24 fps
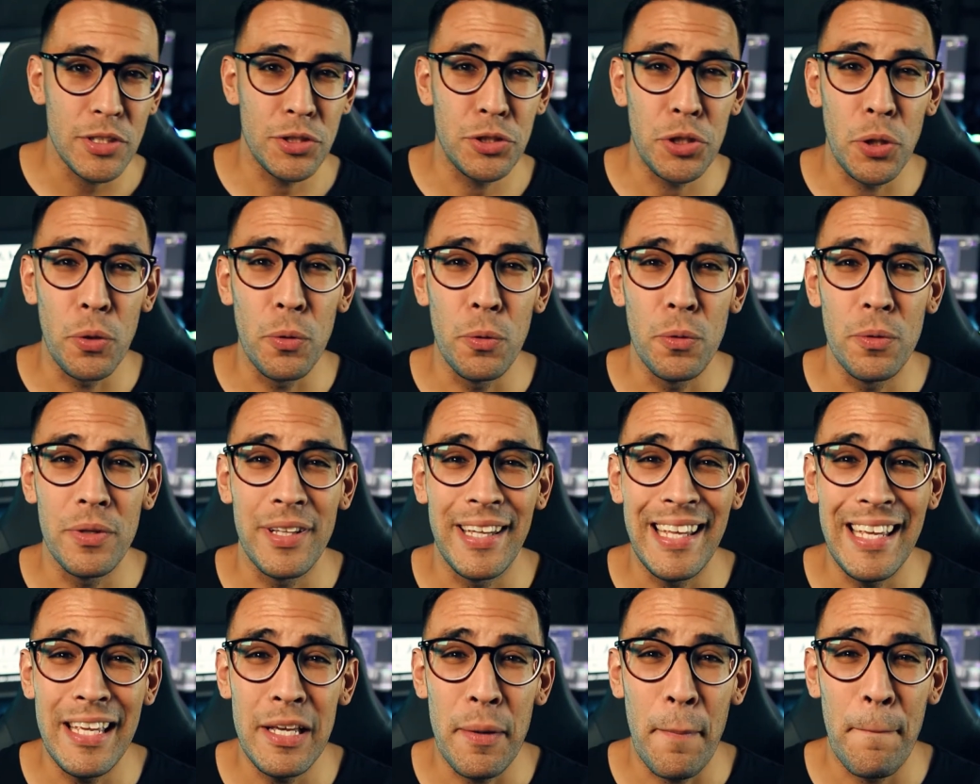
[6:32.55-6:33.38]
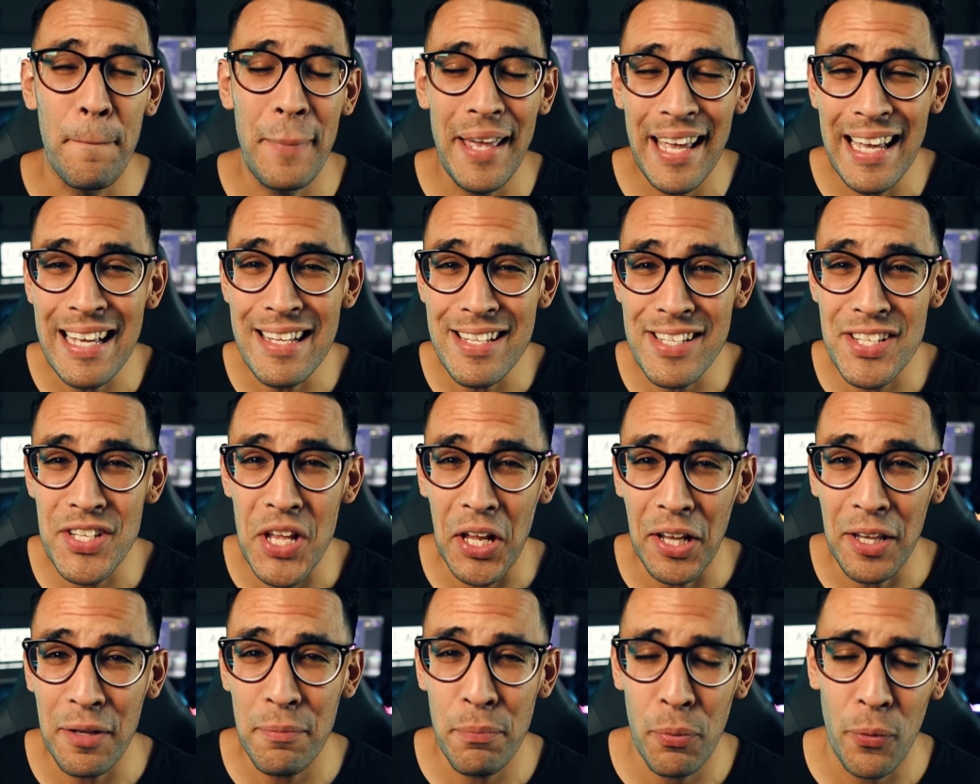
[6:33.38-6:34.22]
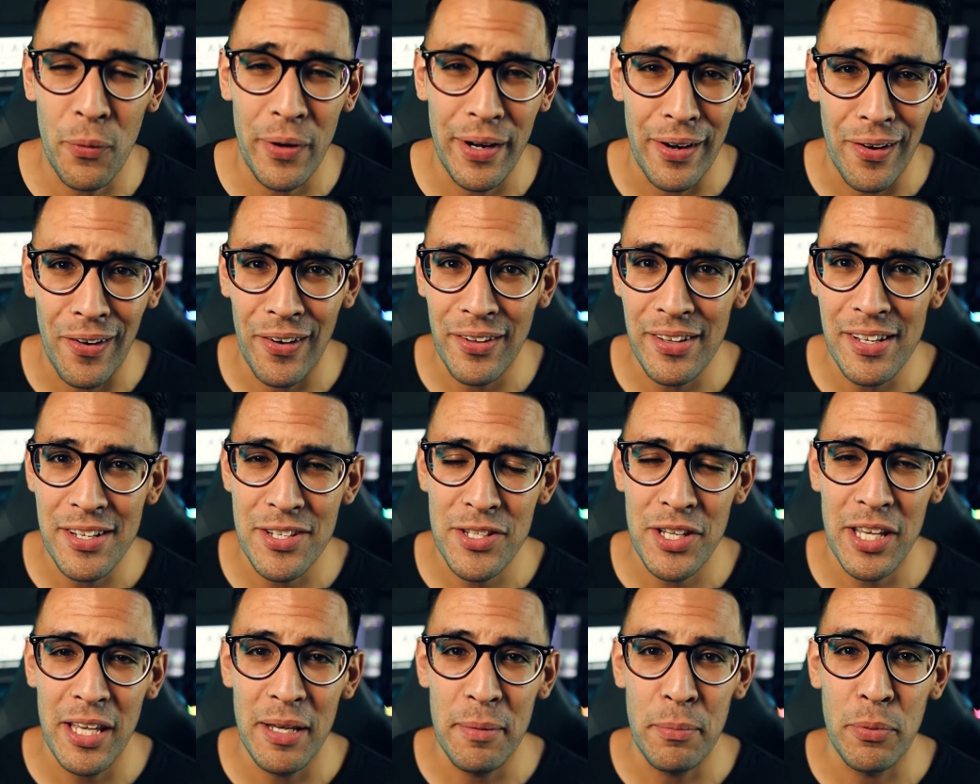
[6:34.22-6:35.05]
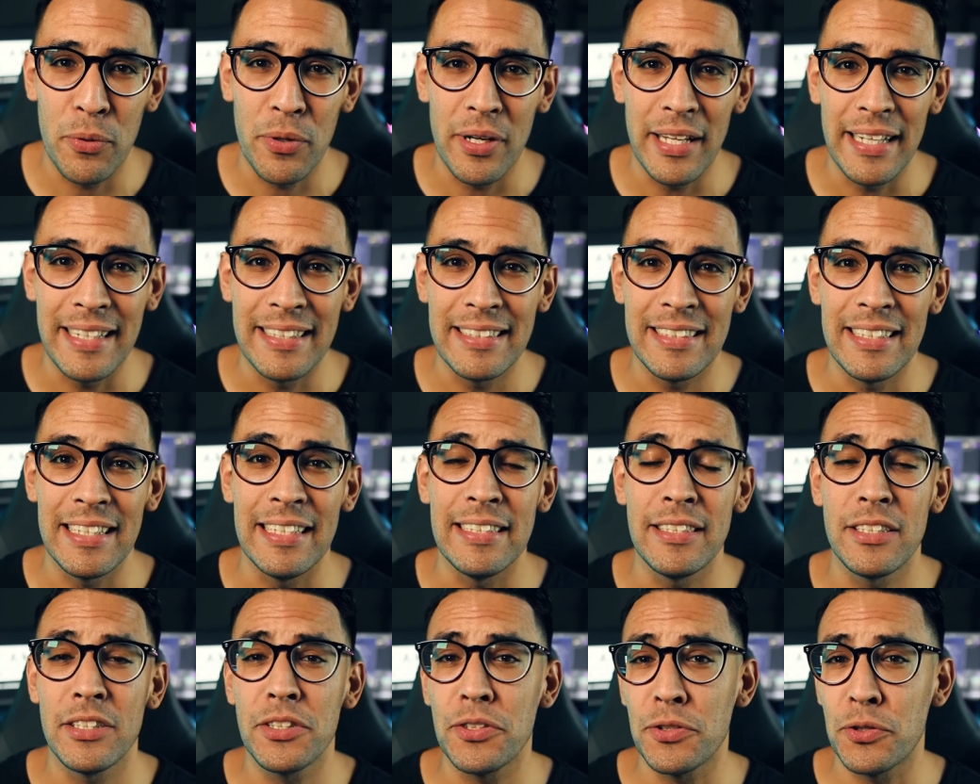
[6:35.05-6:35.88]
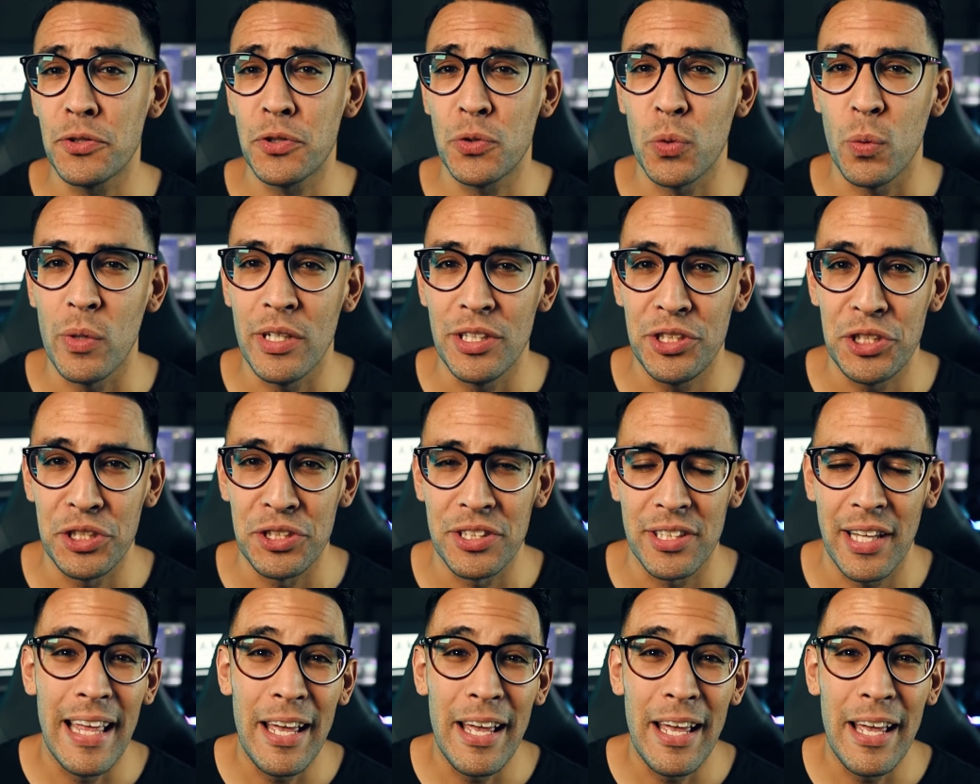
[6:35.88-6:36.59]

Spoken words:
So the biggest selling point on this keyboard is its switches.